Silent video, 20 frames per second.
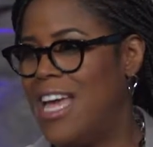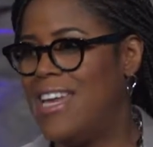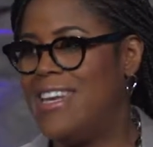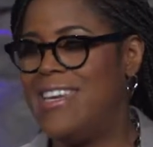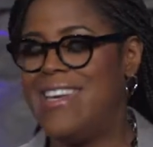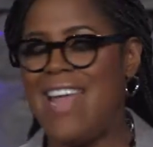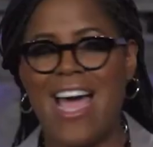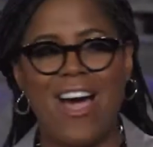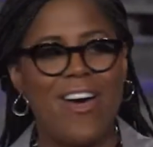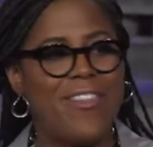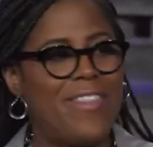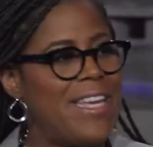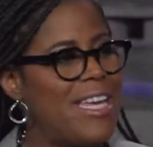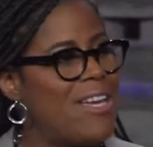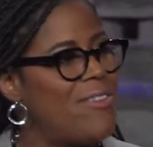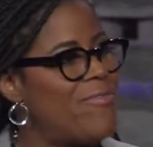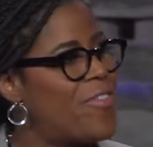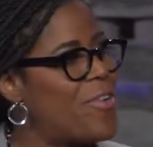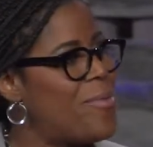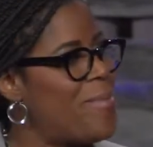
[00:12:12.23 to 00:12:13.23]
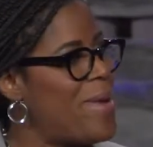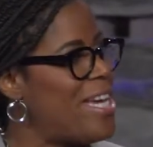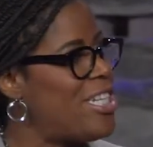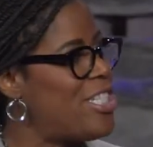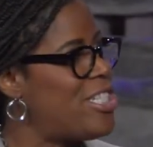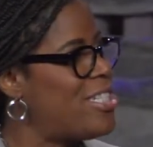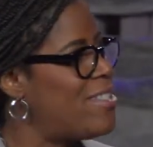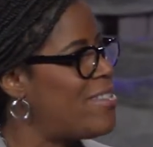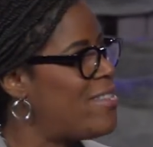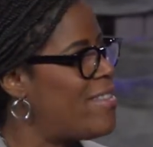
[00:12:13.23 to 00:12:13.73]
Now the
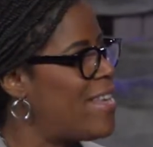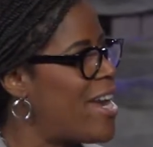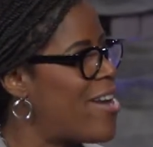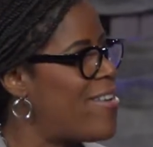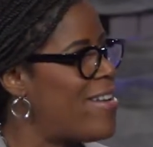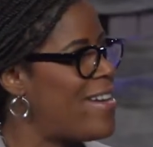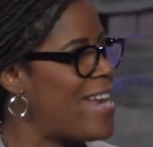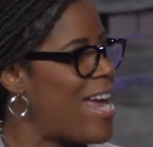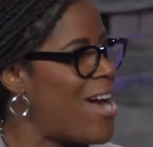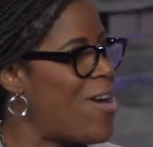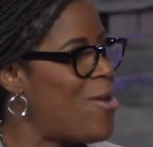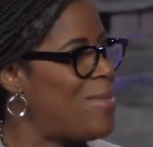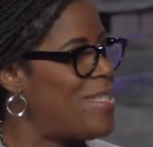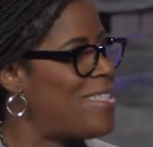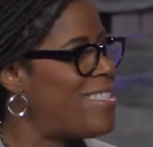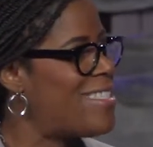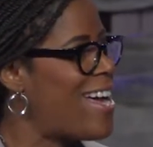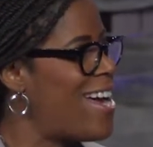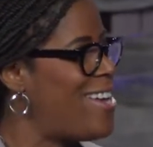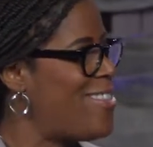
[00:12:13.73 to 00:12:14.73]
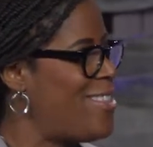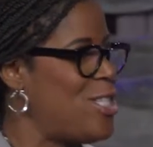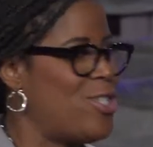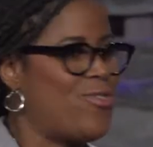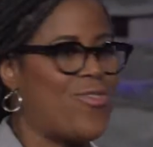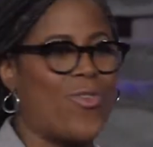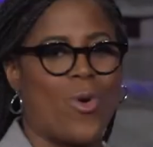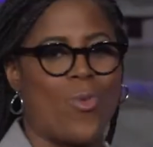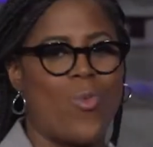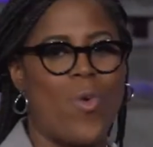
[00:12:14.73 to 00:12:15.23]
information is there, and now I'm inside
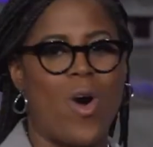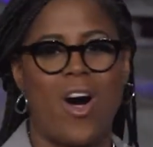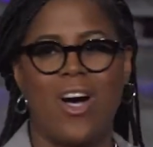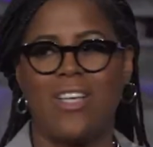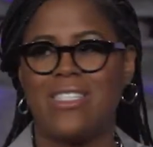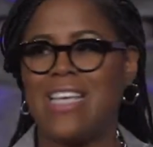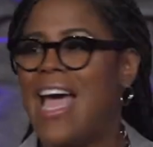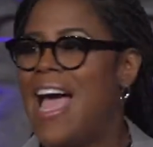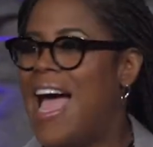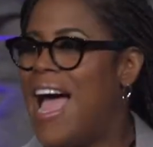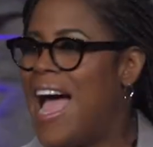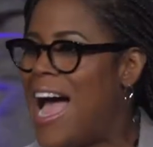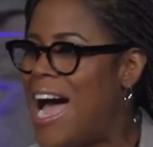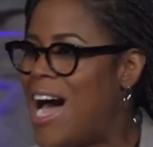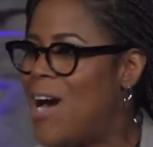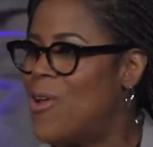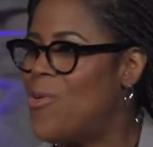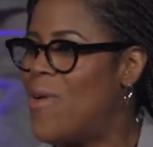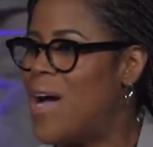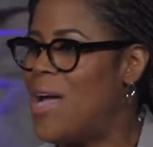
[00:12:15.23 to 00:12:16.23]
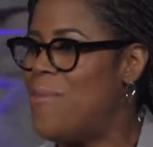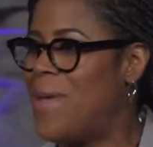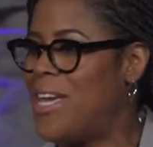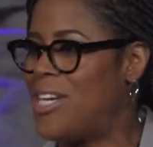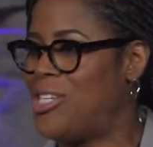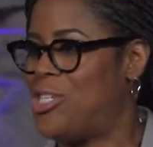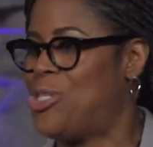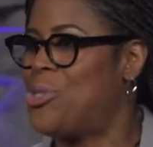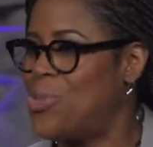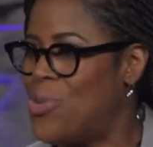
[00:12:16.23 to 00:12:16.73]
these four walls. How do I
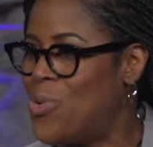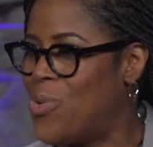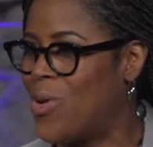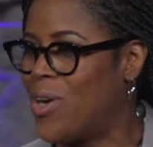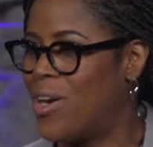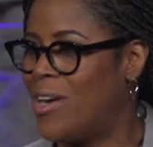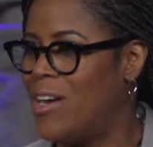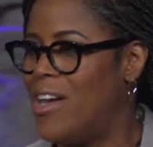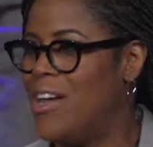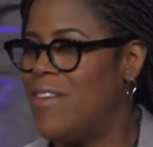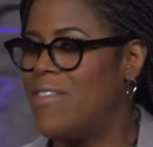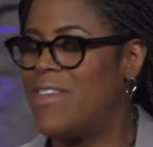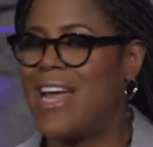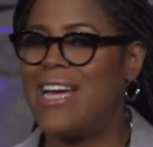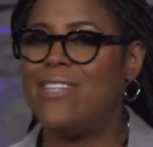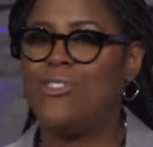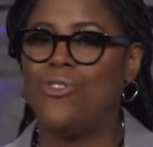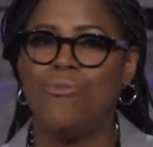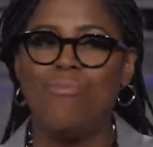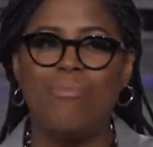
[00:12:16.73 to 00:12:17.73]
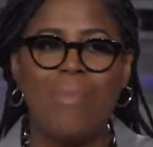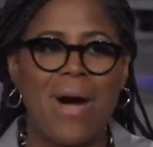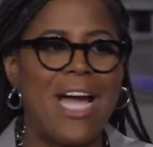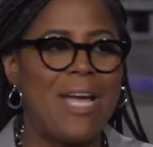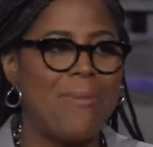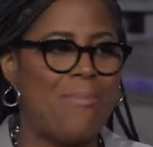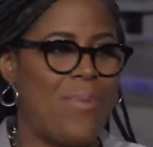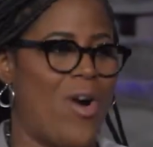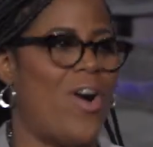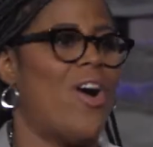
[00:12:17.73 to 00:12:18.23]
make sure that I do
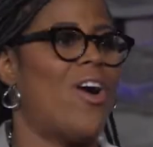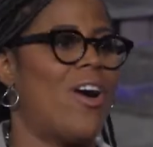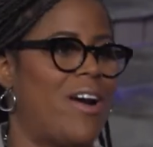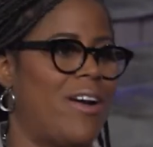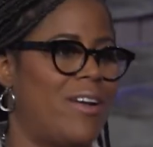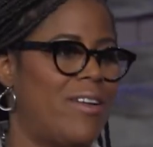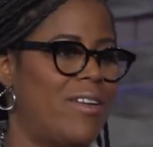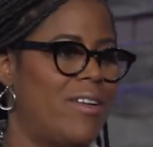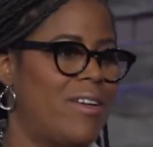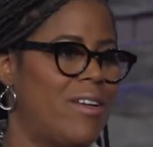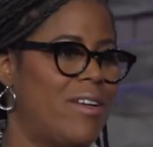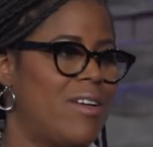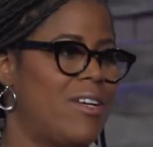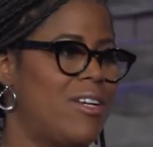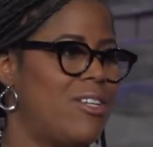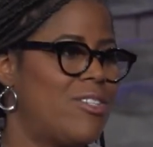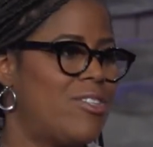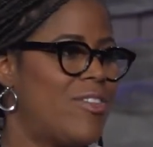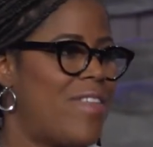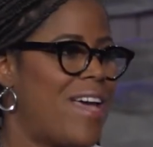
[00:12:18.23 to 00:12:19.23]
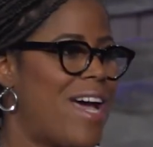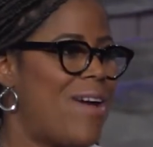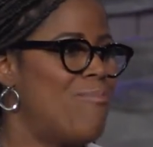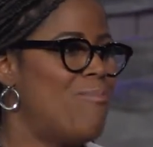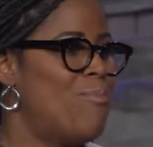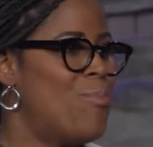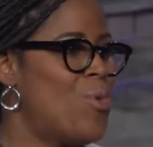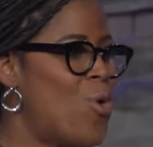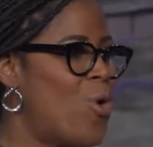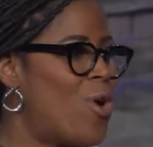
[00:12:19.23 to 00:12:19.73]
my part so that
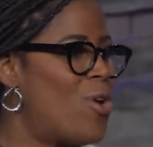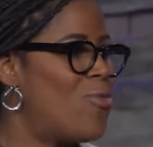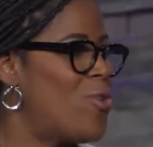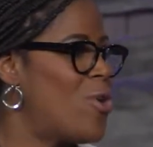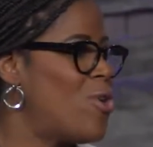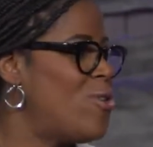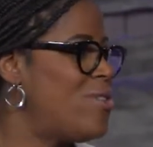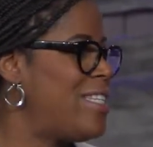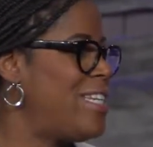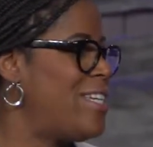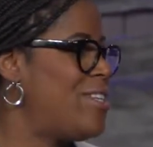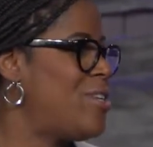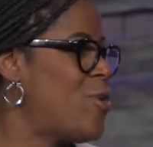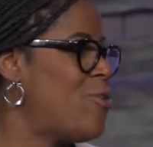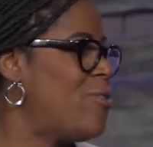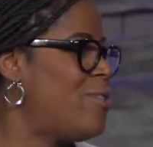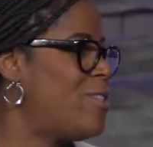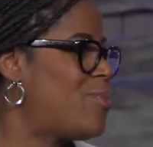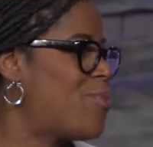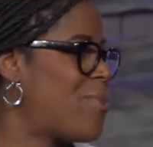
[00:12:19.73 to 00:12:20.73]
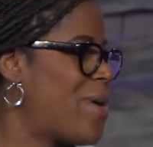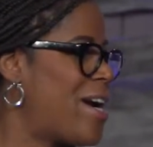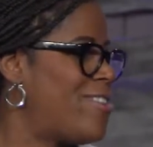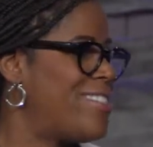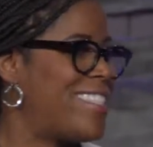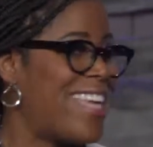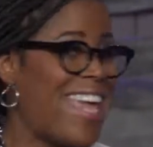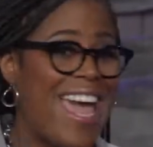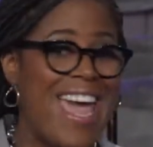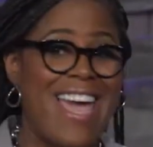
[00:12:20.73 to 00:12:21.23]
more Rosie and Otis
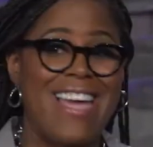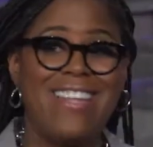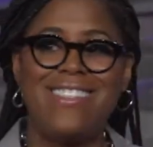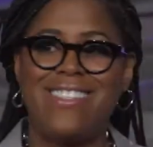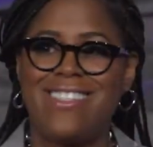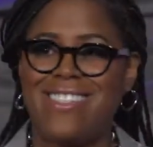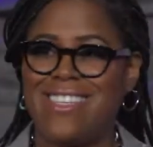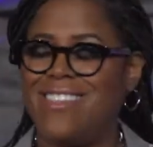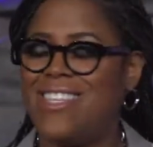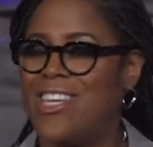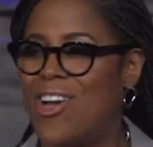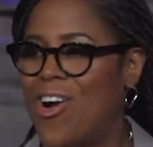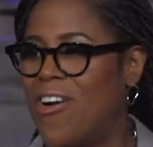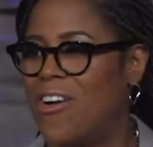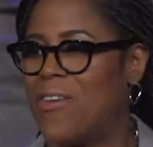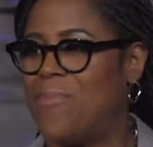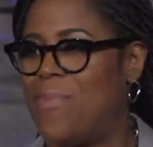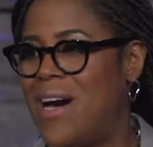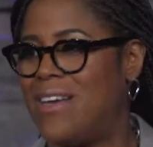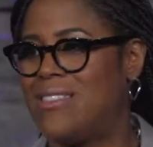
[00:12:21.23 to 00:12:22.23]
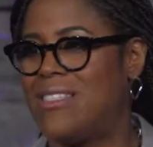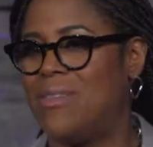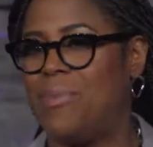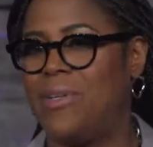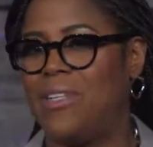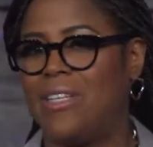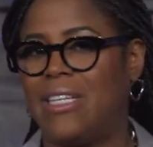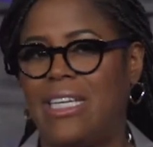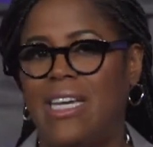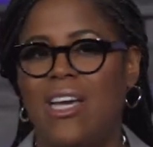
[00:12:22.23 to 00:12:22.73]
Browns can see the art of
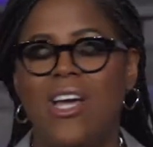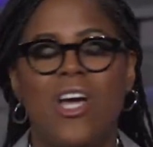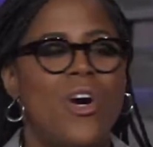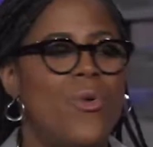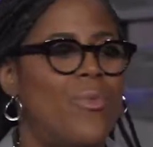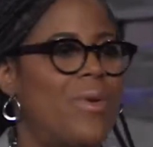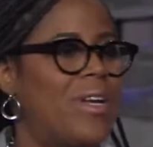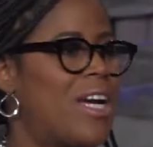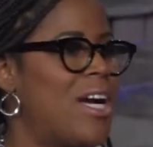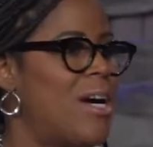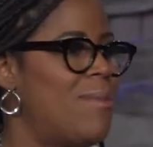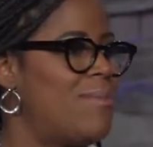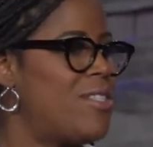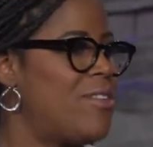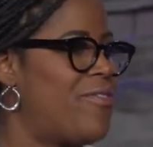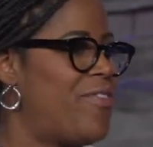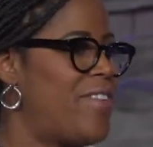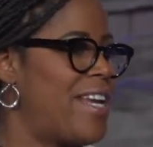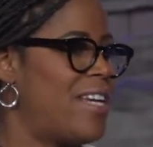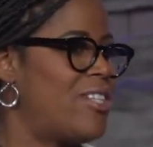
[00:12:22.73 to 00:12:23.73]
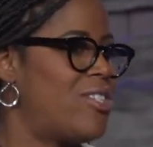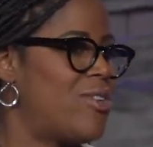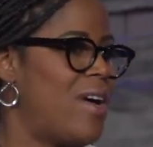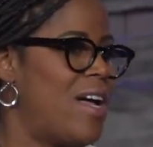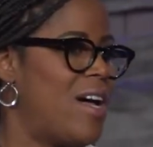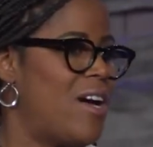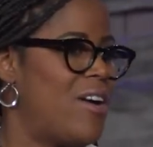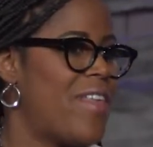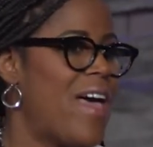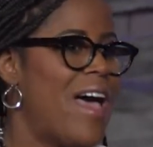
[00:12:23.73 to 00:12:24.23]
possibility when it comes to financial
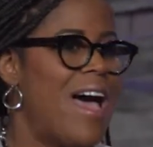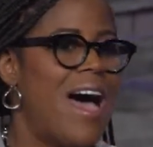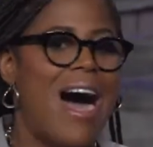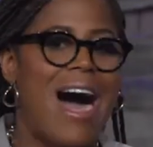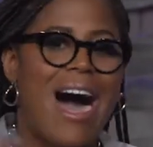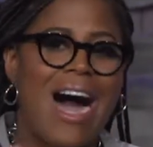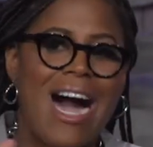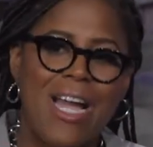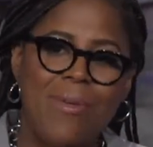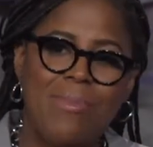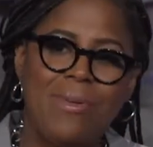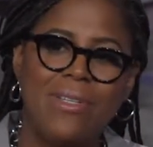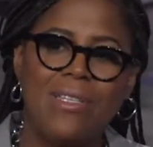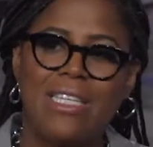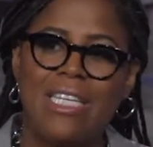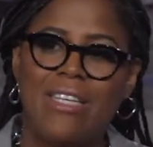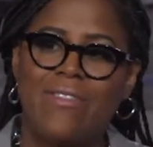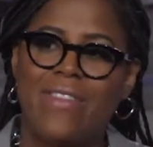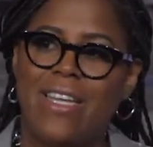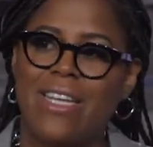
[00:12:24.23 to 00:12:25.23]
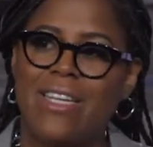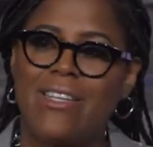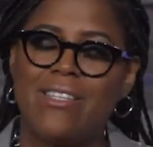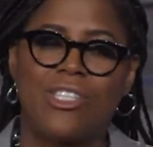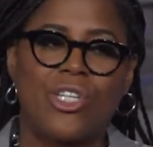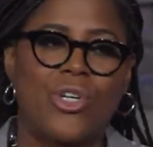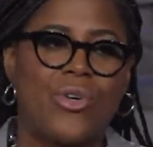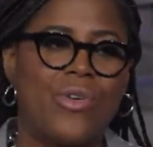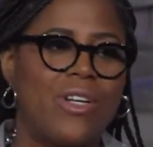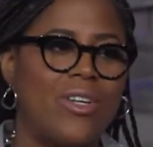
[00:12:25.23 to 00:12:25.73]
health? I believe that it
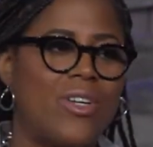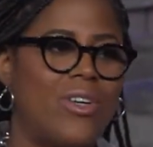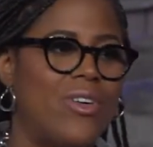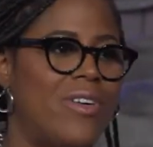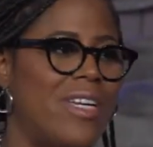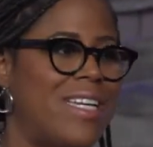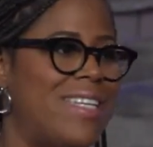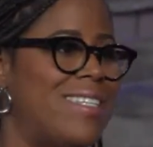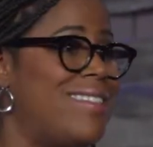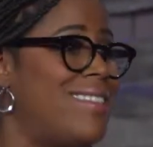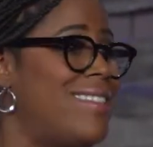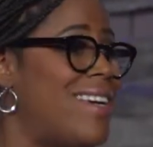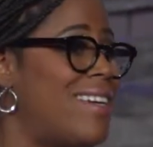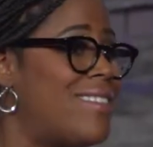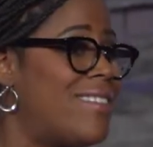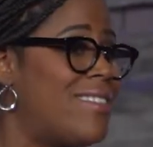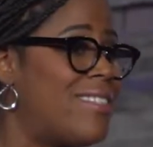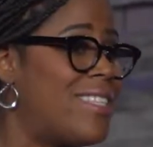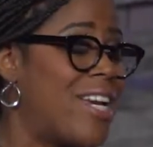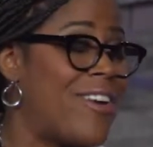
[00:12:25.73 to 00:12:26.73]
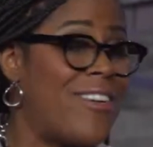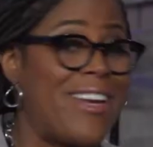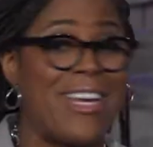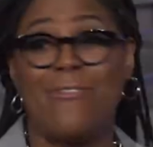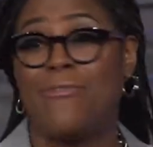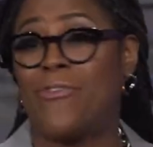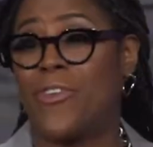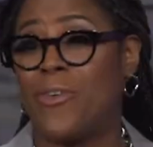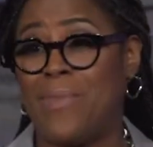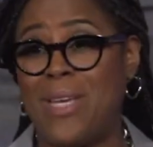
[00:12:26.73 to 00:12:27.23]
is critical, it is necessary,
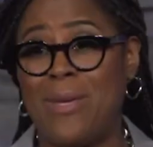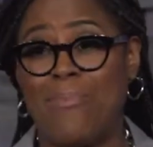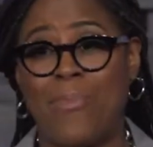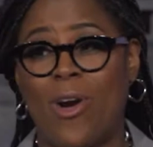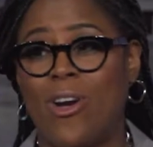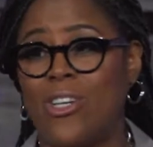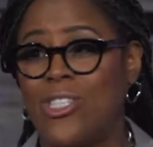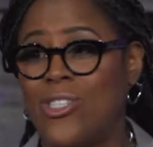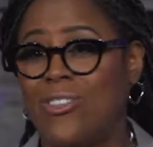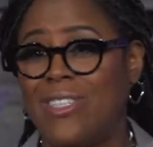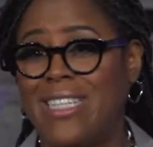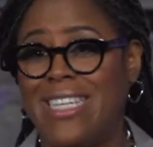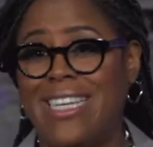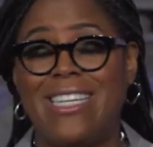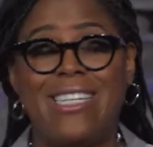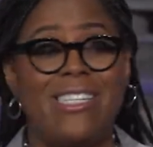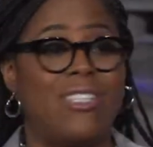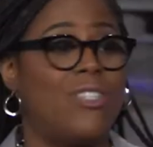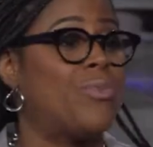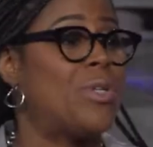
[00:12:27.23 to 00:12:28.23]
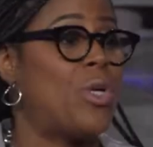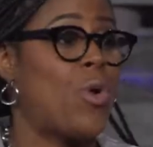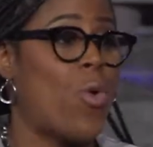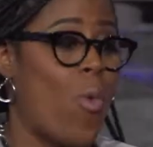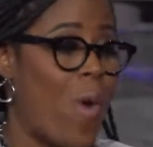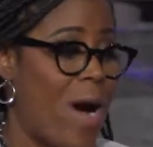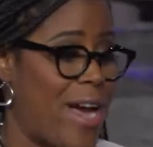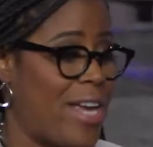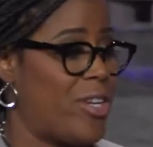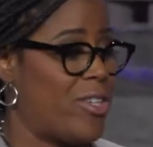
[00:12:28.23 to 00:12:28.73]
and for me personally, it is
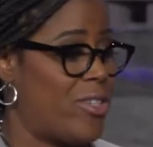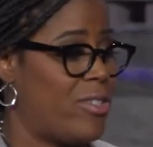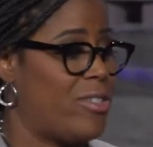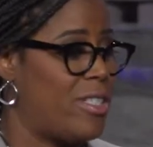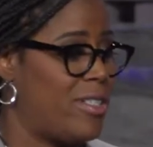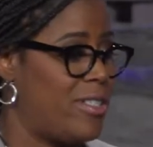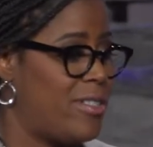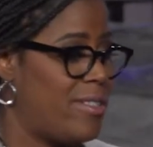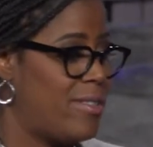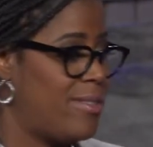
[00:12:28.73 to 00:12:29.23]
required.